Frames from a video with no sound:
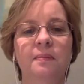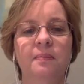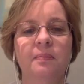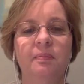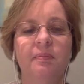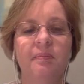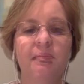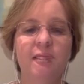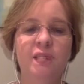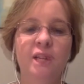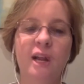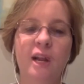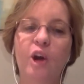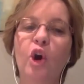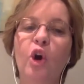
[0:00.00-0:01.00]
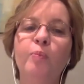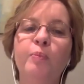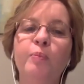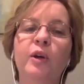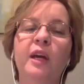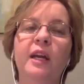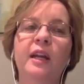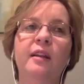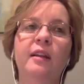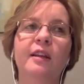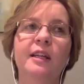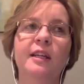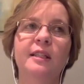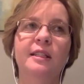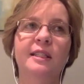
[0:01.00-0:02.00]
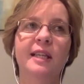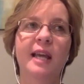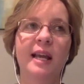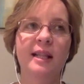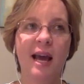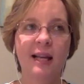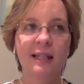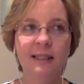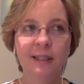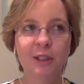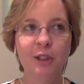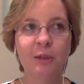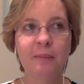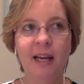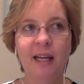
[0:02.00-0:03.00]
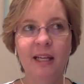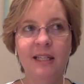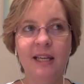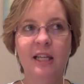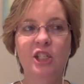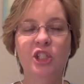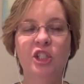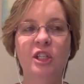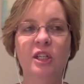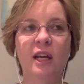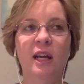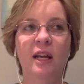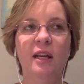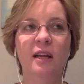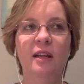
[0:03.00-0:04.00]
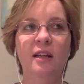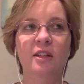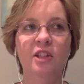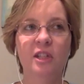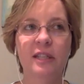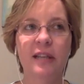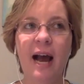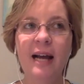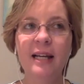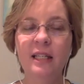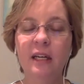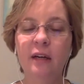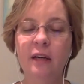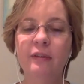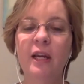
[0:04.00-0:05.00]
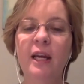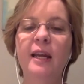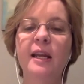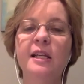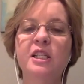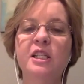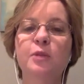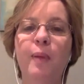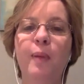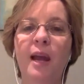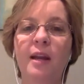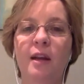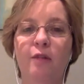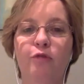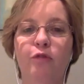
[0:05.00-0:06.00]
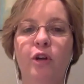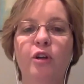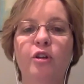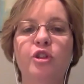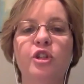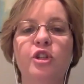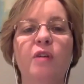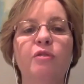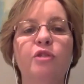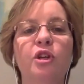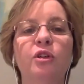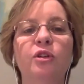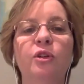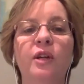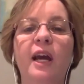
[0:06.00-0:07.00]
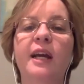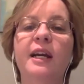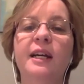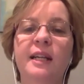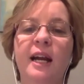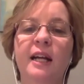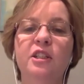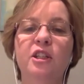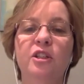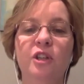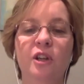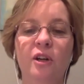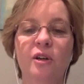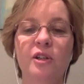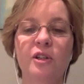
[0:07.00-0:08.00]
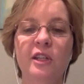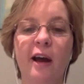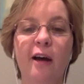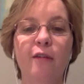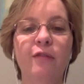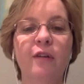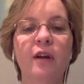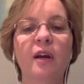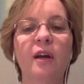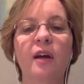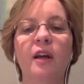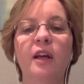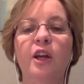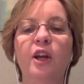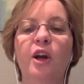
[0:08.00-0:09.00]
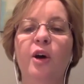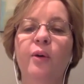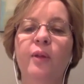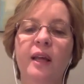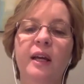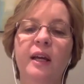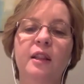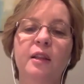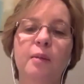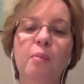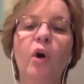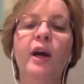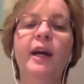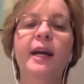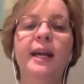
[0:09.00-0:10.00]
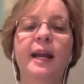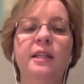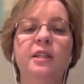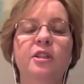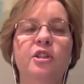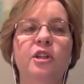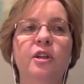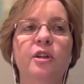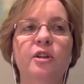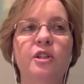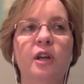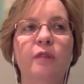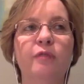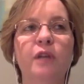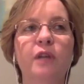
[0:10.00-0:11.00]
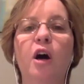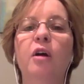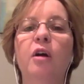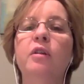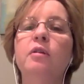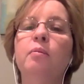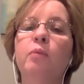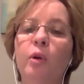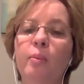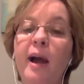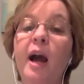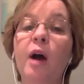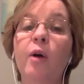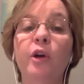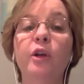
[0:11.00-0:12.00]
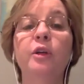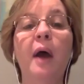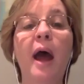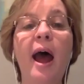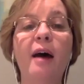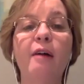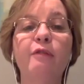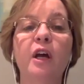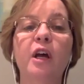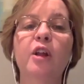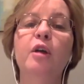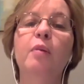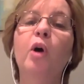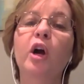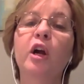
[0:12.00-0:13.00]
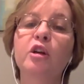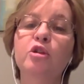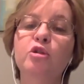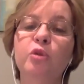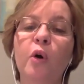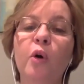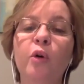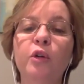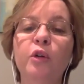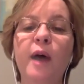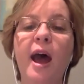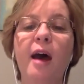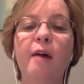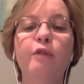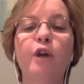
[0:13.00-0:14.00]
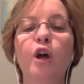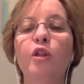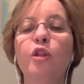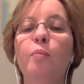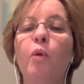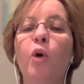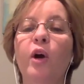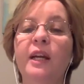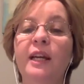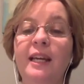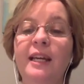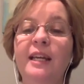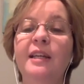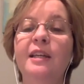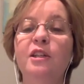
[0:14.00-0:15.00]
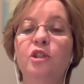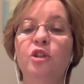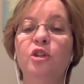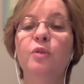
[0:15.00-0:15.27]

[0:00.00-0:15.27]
Meditation, I hope you can take that little meditation and just the idea of it and expand it for yourself so you get connected to yourself. You know, the more connected to yourself the more power you have, the more control you have, the more ease you